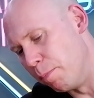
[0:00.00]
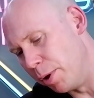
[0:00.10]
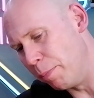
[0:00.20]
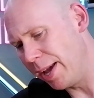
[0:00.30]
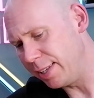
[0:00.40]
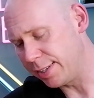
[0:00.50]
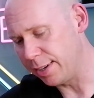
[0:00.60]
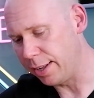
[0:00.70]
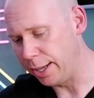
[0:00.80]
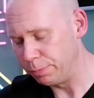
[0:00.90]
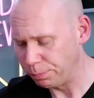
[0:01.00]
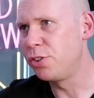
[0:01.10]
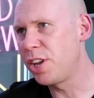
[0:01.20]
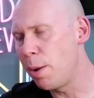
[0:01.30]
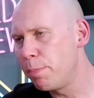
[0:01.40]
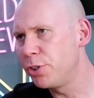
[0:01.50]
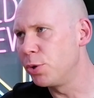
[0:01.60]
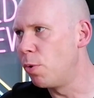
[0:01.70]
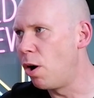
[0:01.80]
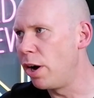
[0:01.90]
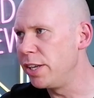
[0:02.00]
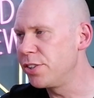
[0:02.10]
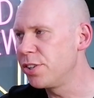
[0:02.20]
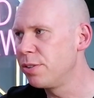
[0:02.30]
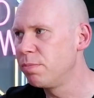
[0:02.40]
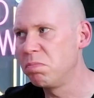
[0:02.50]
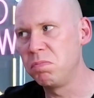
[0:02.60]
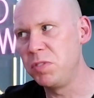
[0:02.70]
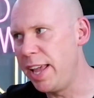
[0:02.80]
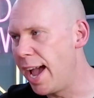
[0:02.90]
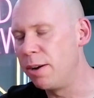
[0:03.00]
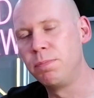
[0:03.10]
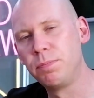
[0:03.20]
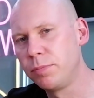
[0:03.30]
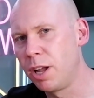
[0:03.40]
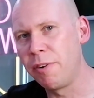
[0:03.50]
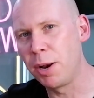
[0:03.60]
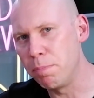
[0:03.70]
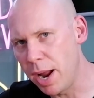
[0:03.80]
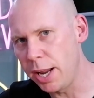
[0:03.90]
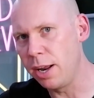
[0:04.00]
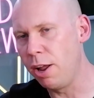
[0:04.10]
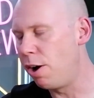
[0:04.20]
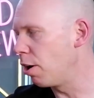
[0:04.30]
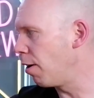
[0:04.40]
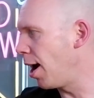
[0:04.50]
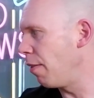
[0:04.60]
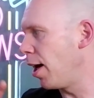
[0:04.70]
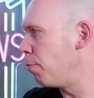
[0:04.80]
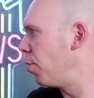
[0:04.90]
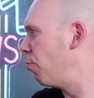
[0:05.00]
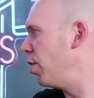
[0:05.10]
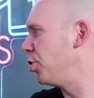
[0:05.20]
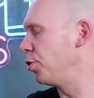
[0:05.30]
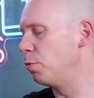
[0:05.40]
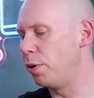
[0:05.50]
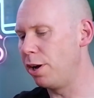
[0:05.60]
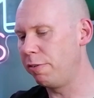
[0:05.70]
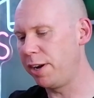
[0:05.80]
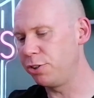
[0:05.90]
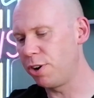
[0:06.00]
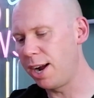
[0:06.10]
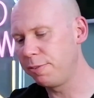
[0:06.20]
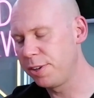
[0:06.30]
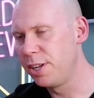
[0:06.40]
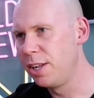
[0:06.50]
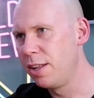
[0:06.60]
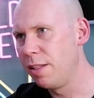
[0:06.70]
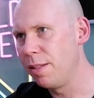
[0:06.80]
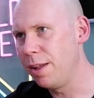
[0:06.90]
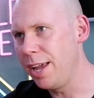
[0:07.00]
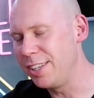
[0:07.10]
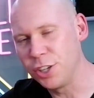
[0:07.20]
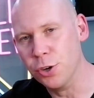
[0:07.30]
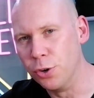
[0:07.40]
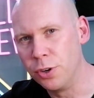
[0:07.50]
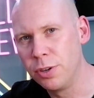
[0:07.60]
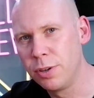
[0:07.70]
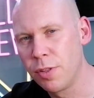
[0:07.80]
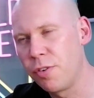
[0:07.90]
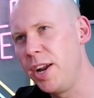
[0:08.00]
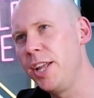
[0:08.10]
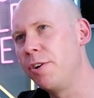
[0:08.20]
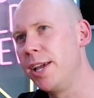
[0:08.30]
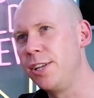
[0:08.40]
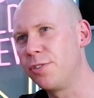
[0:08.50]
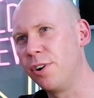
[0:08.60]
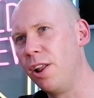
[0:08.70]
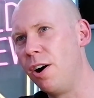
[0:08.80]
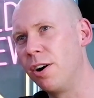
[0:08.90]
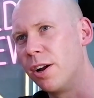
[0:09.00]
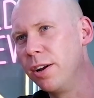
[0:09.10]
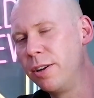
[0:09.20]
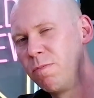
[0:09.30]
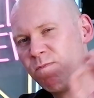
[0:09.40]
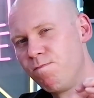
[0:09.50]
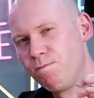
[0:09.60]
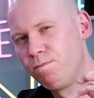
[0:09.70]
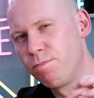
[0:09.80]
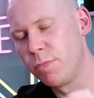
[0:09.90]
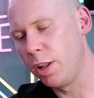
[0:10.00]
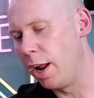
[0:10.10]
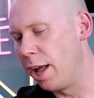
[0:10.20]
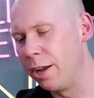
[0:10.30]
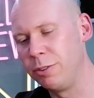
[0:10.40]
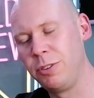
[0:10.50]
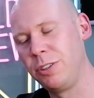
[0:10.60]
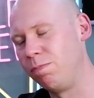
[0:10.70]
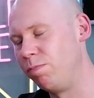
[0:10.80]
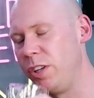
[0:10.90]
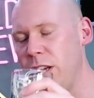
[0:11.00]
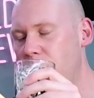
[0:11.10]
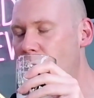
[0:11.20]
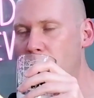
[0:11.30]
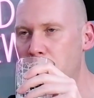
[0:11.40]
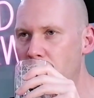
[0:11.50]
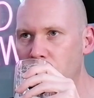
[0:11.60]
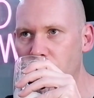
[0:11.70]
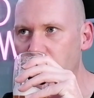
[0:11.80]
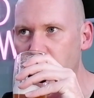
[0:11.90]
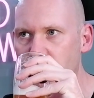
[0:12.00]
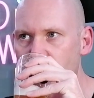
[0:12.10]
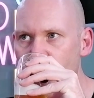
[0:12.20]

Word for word: But basically, temperature-wise, yeah, I've had many a lager out of that original perfect draft. It's good. Three degrees for a lager, yeah. You can't moan that.